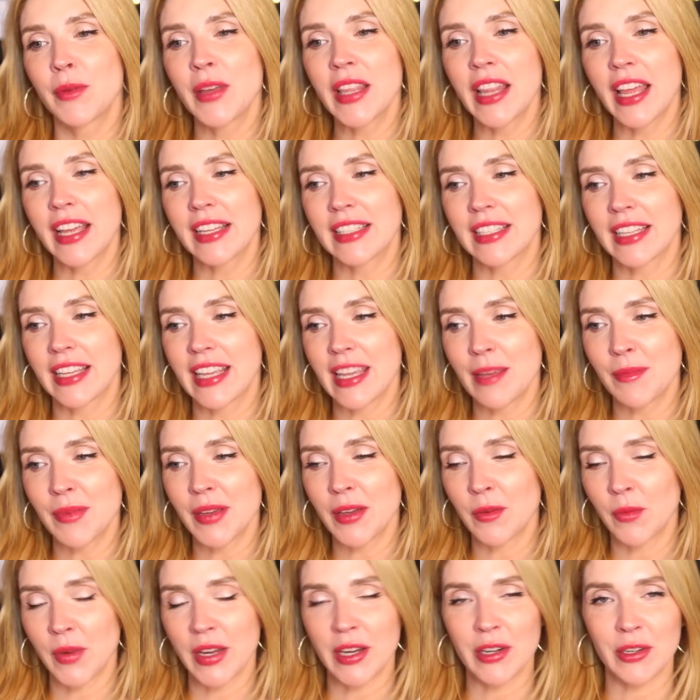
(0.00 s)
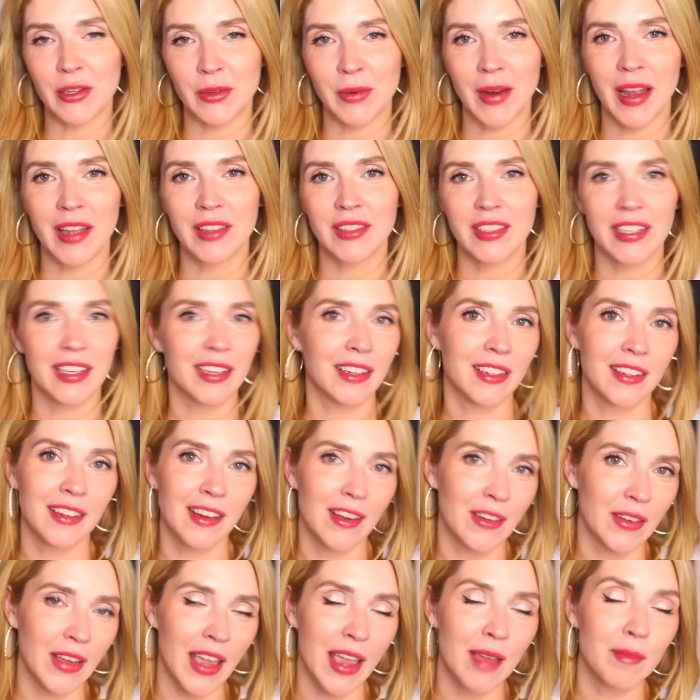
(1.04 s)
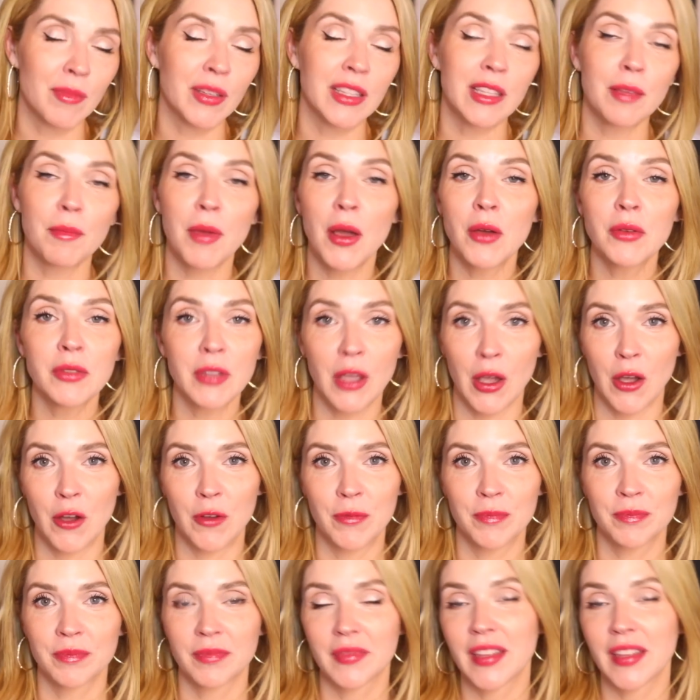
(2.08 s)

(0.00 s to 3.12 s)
We like to keep it weird around here, okay? But the bone comb